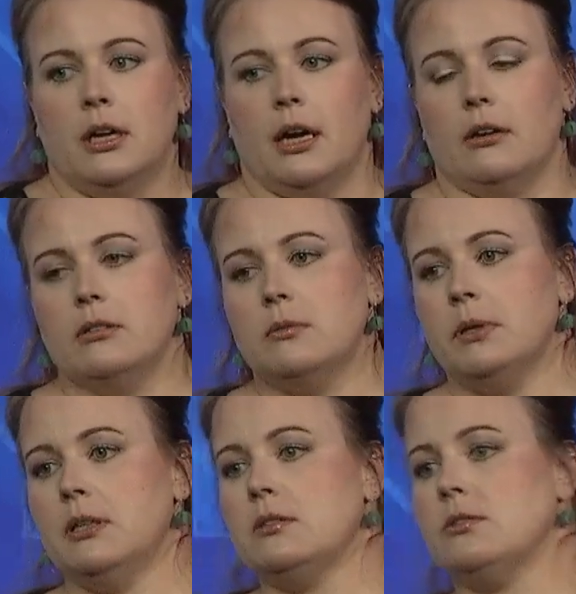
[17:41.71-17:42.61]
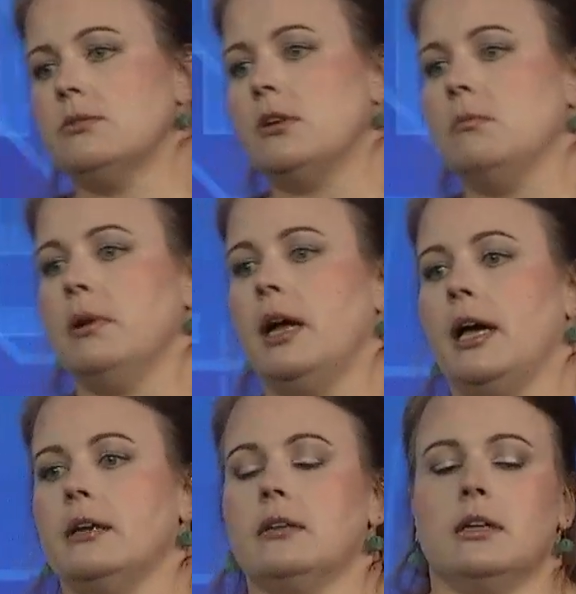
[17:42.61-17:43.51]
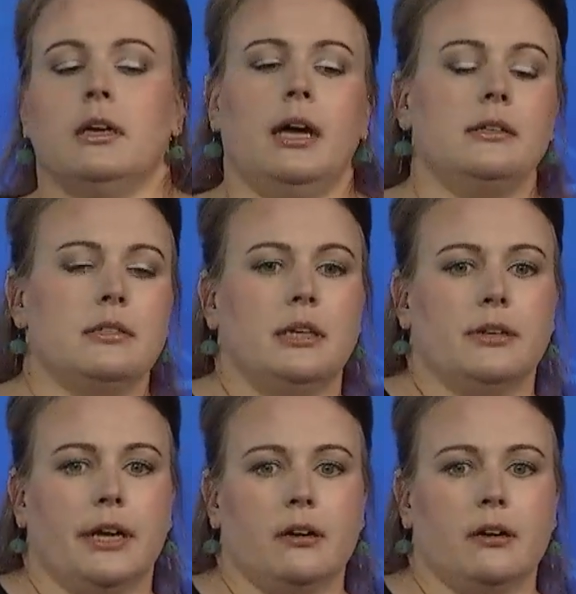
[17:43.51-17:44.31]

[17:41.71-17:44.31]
and also be NIS2 compliant and CRA